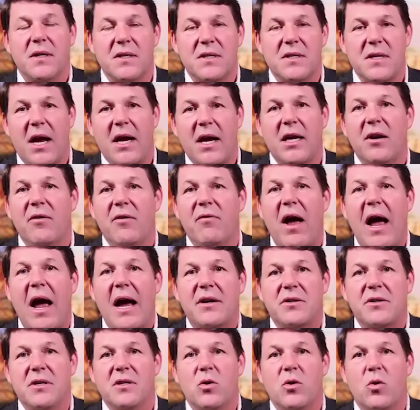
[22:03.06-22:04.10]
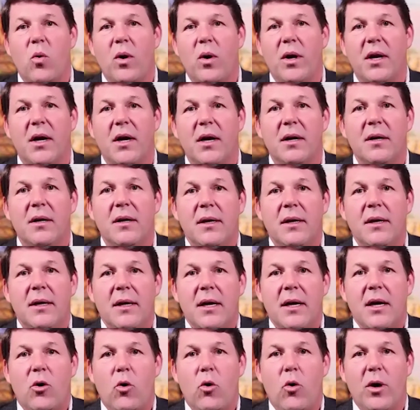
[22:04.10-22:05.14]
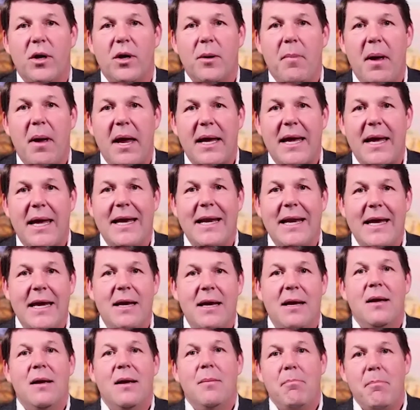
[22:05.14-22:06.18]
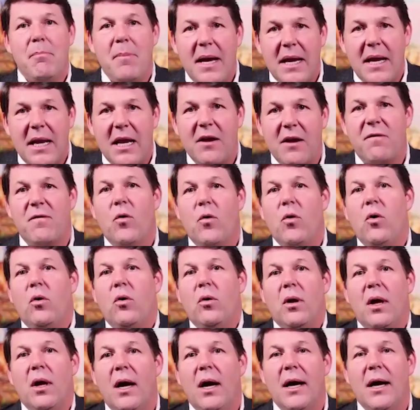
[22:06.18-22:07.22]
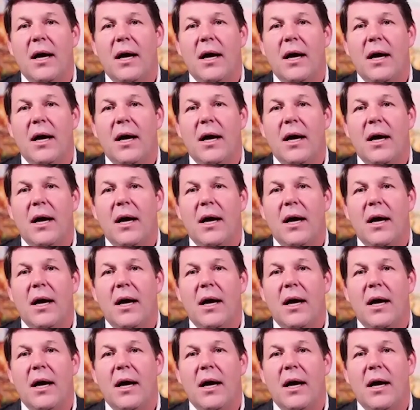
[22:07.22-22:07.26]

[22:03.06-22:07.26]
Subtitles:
executive action is going to make any meaningful